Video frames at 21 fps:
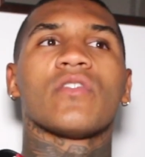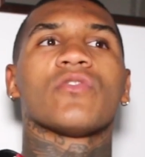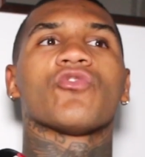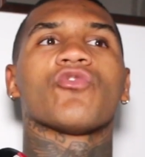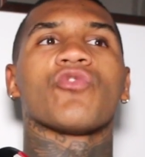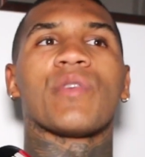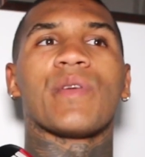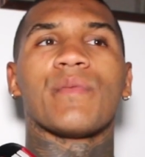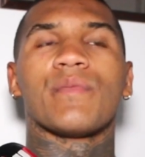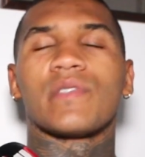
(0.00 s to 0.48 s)

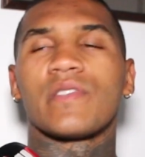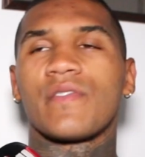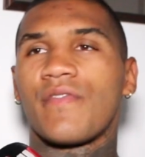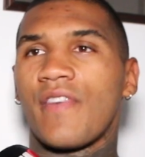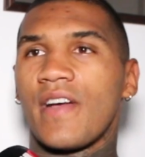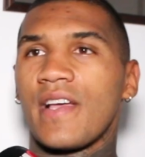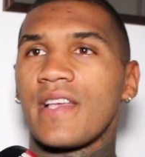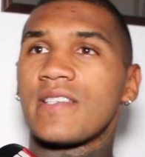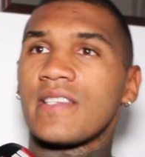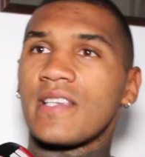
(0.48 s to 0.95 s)
dreams of
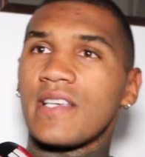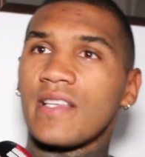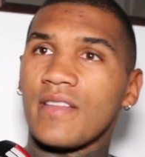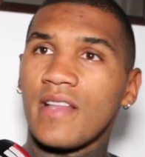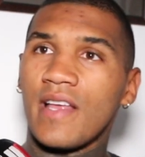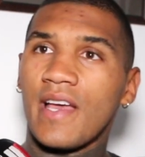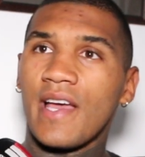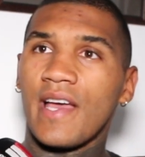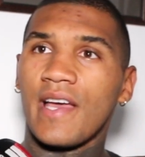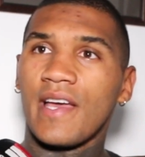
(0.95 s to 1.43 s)
facing
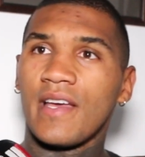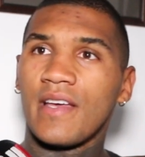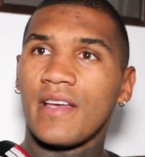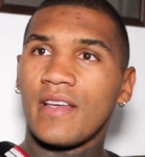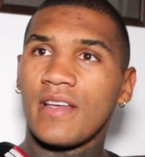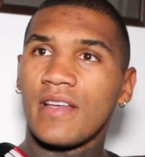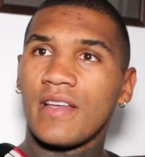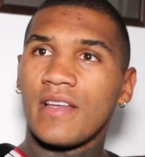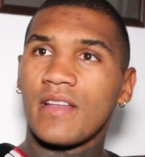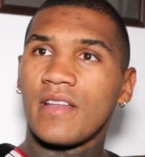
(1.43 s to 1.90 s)
their
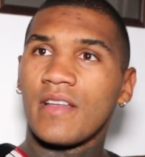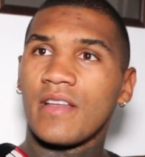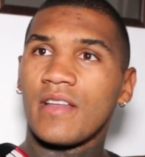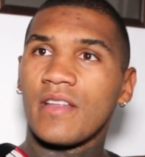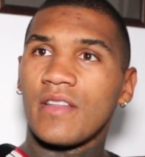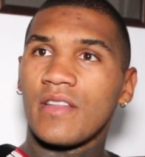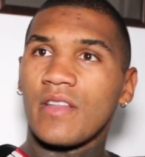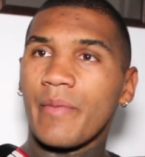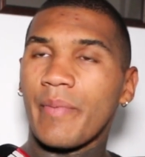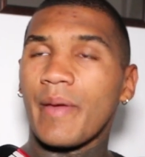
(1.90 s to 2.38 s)

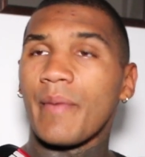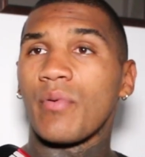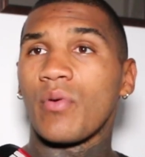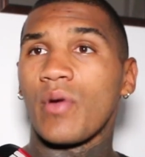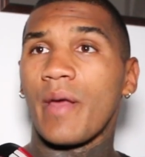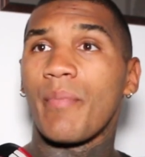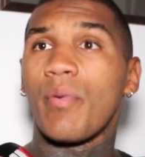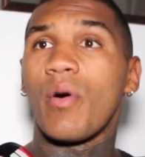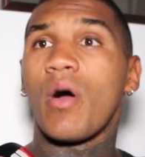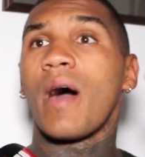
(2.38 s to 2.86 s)
the
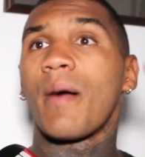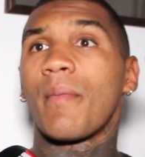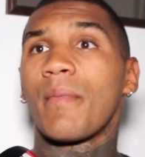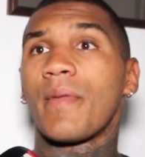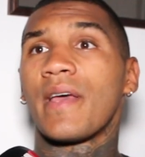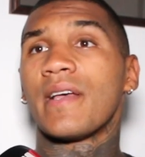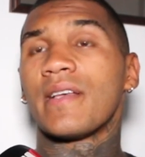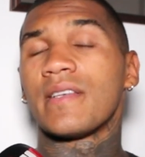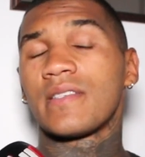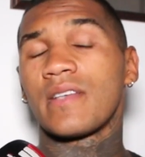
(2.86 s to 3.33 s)
people they put up there.